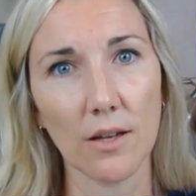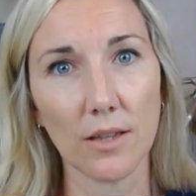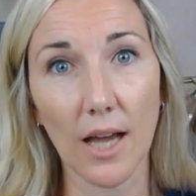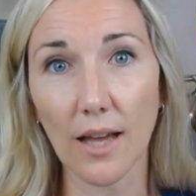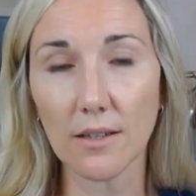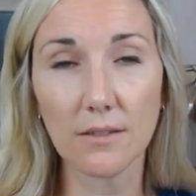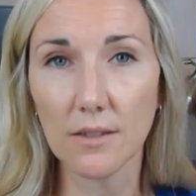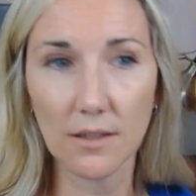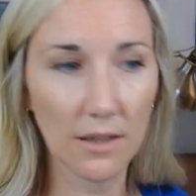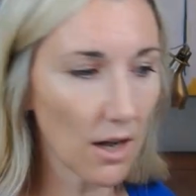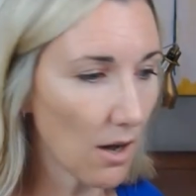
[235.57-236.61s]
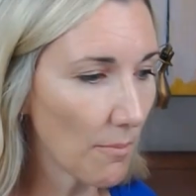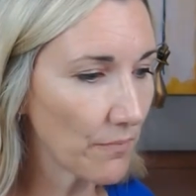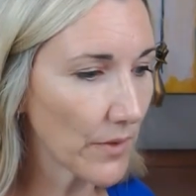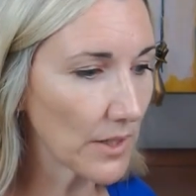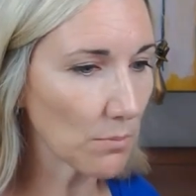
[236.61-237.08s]
That
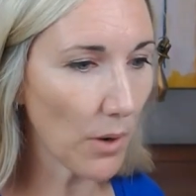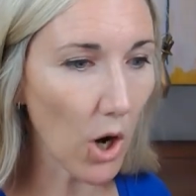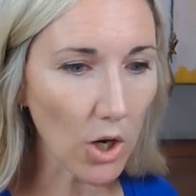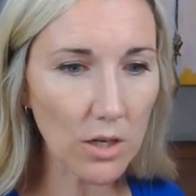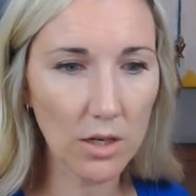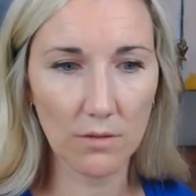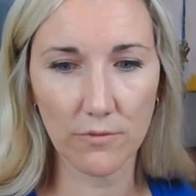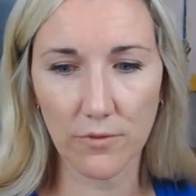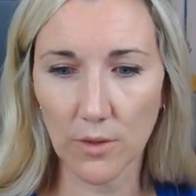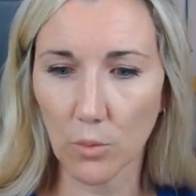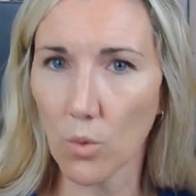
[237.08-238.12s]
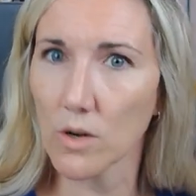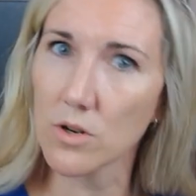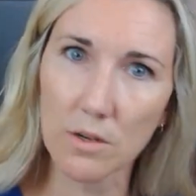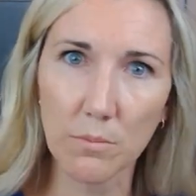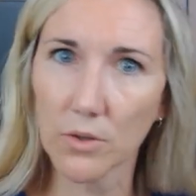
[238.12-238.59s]
is part of the
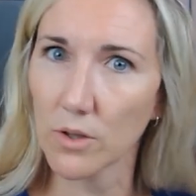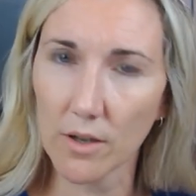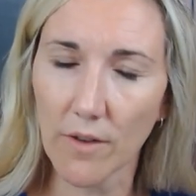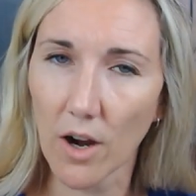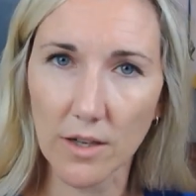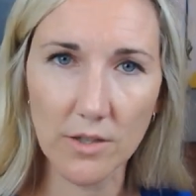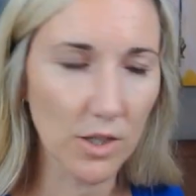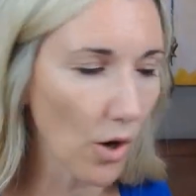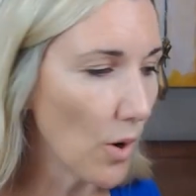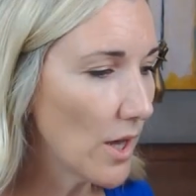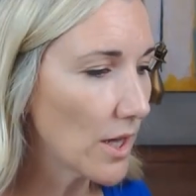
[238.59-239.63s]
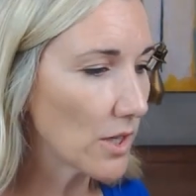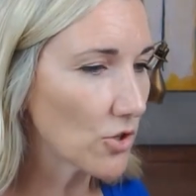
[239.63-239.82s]
wonder and beauty of art. So it's